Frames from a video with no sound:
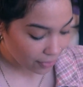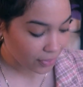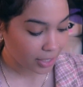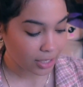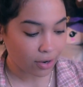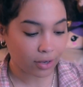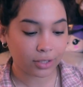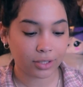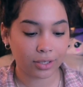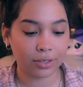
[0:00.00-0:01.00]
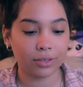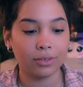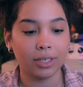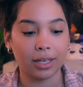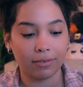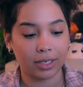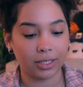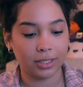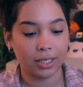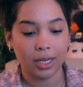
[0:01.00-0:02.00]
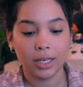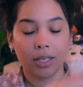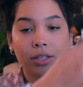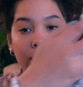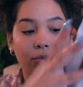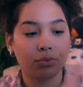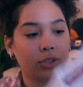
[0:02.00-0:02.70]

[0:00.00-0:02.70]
And then he also gave us this